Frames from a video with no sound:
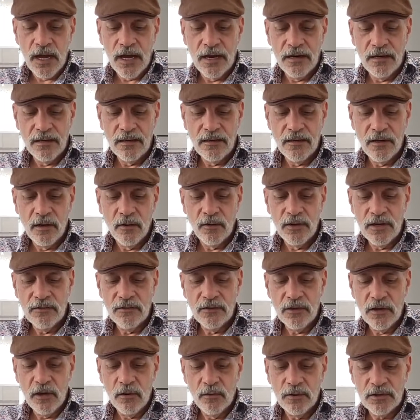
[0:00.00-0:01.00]
And you know,
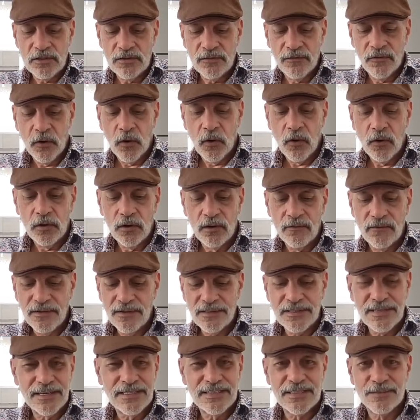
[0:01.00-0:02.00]
even though it's fall, it
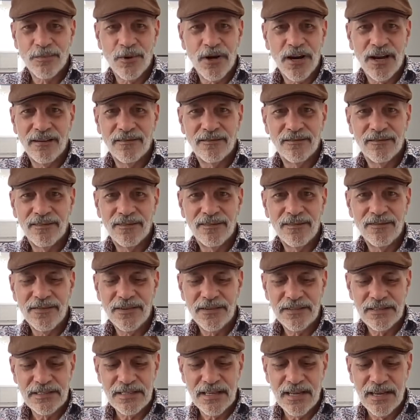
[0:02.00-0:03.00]
feels like spring.
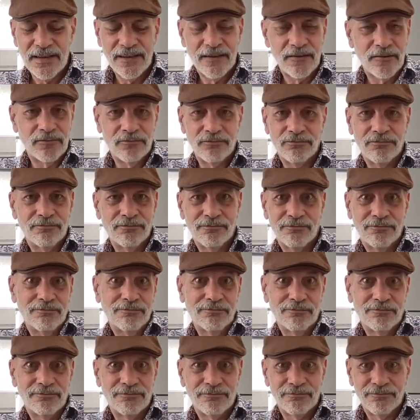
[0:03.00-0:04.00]
It feels like
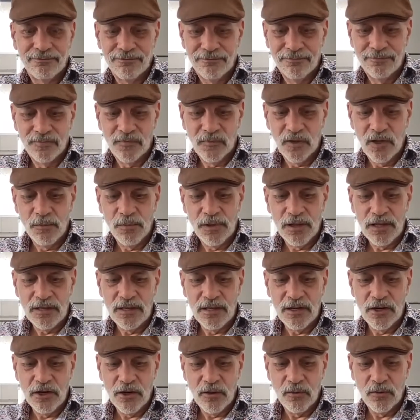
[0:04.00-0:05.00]

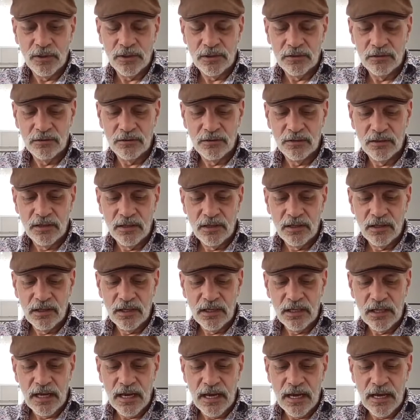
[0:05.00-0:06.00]
completely new.
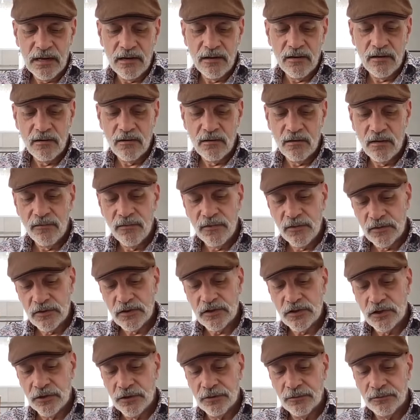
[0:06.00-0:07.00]
And it
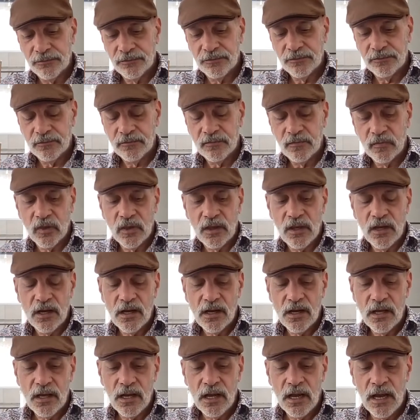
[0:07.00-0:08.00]
feels good.
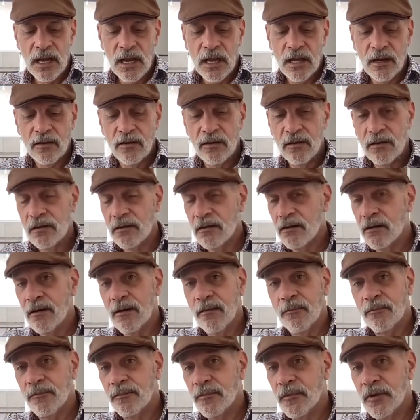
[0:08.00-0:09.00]
And
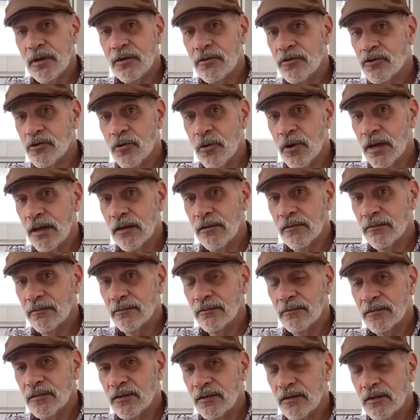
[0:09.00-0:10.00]
enjoy it.
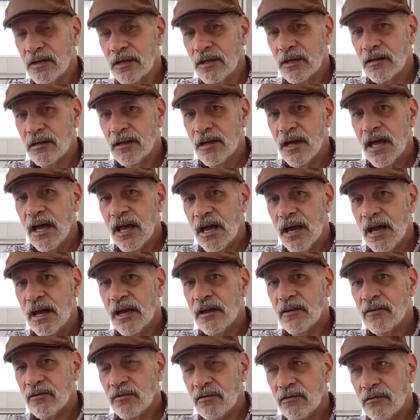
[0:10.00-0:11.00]

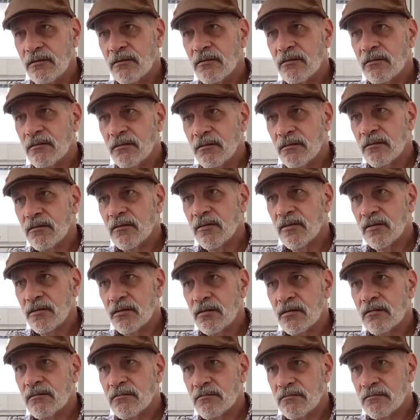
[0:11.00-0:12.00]
And
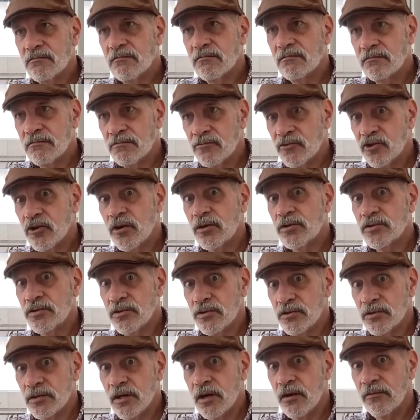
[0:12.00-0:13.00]

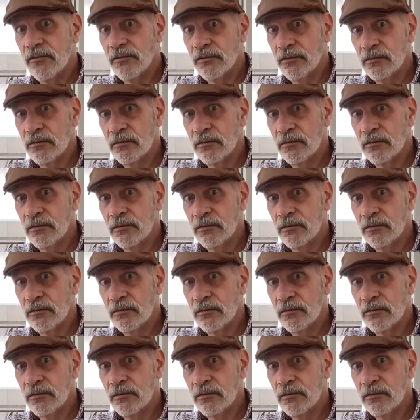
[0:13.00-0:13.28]
trust yourself.